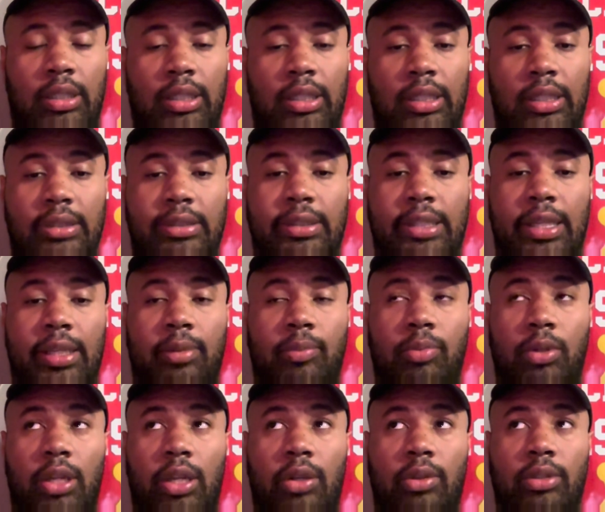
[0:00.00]
Is the
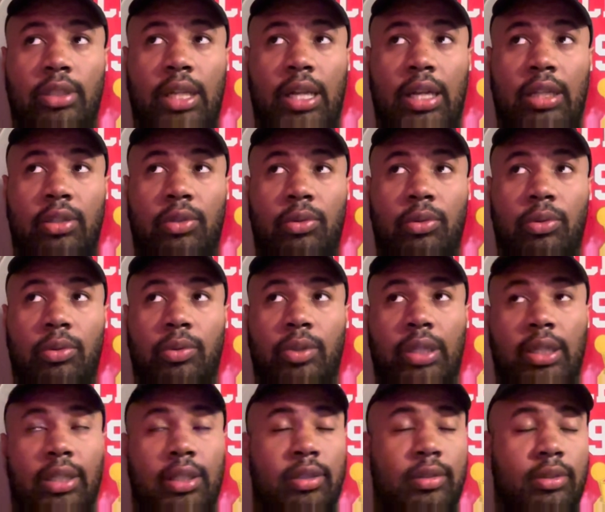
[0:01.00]
NBA a lottery
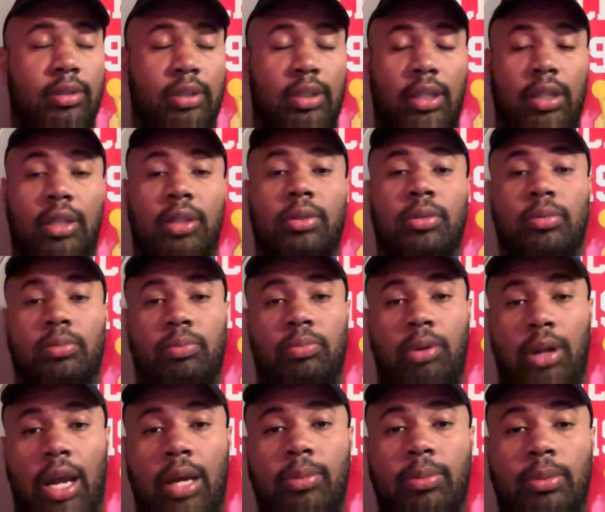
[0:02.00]
rig? Yeah,
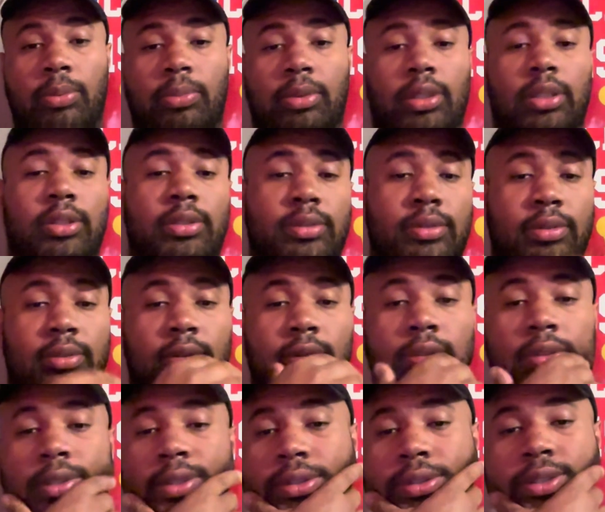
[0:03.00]
probably.
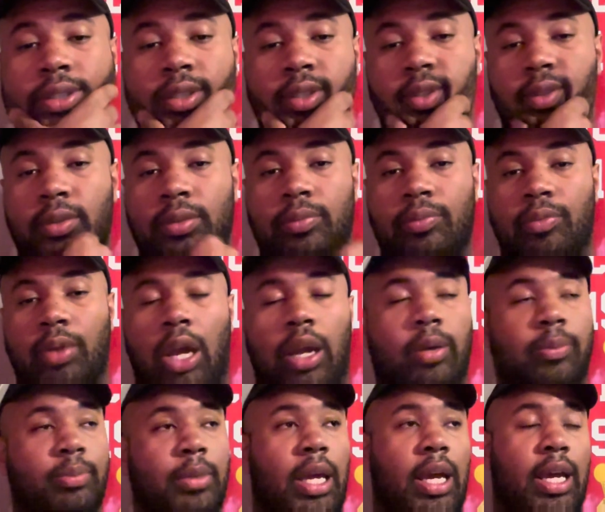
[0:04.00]

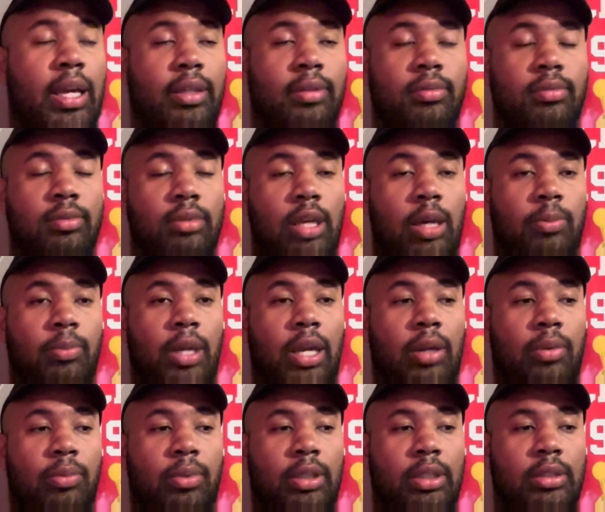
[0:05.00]
I'm not
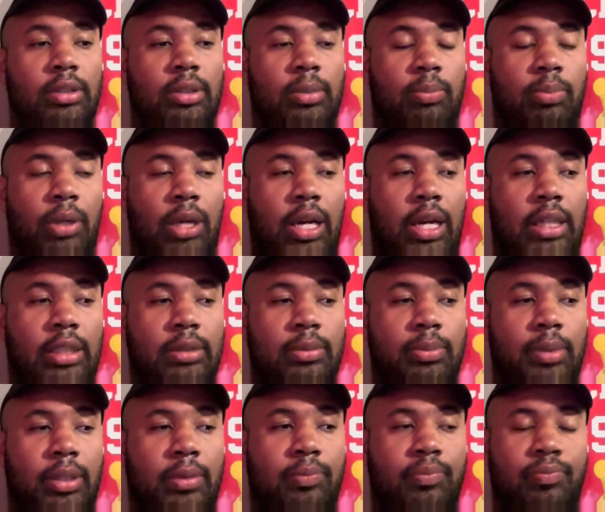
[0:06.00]
really surprised,
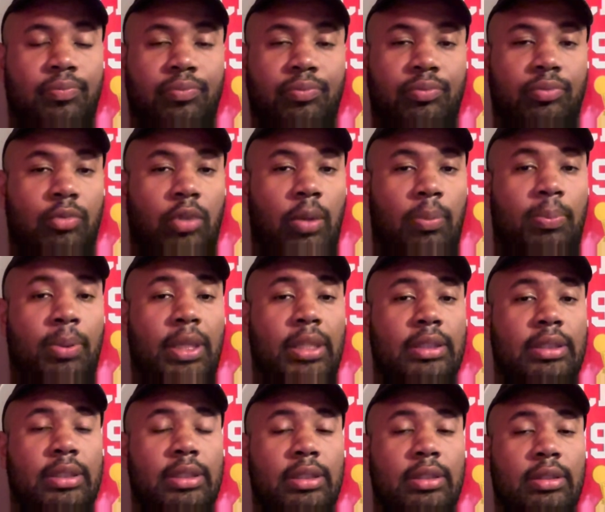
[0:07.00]
but the
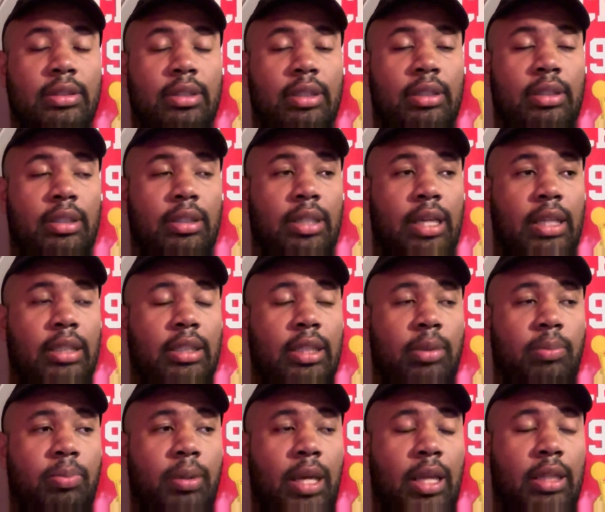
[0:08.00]
Pistons looking like they
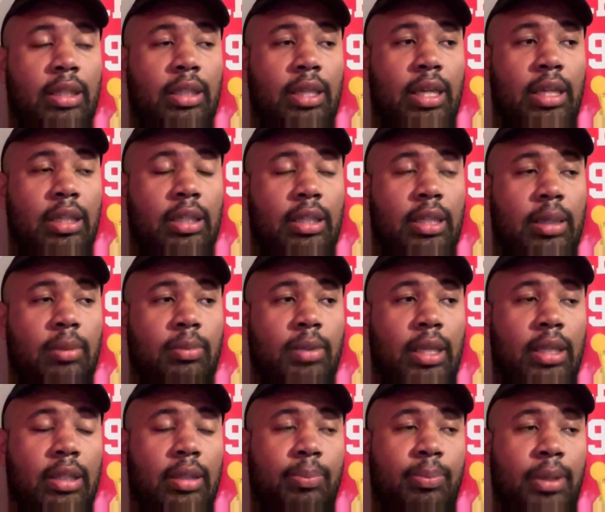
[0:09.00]
probably got to keep
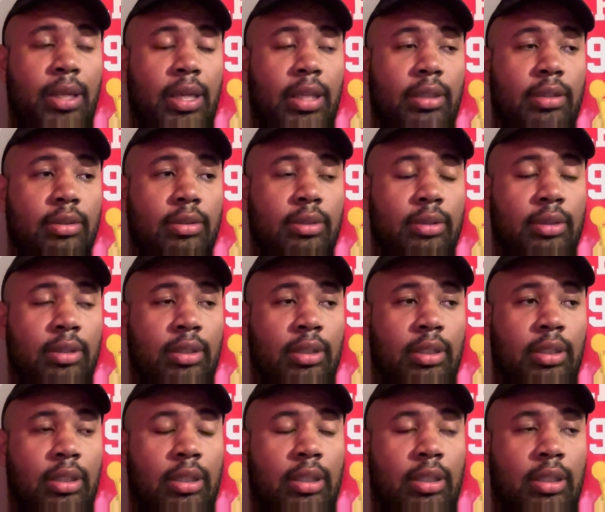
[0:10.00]
their pick.
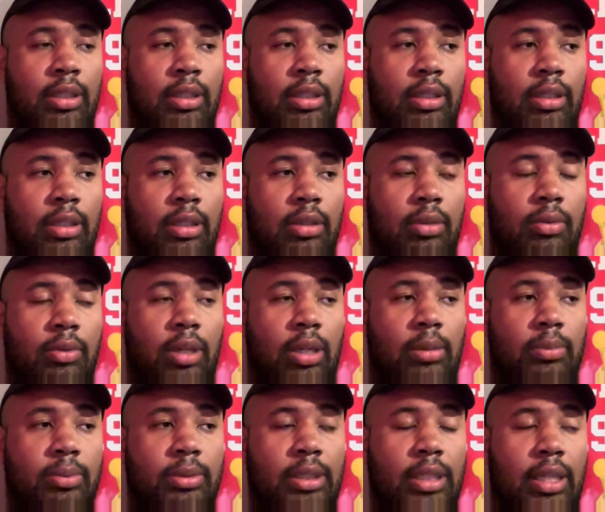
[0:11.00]
You know
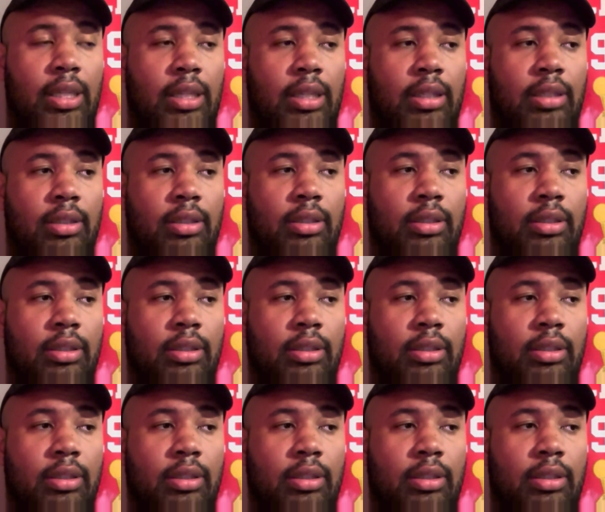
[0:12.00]
what I'm saying?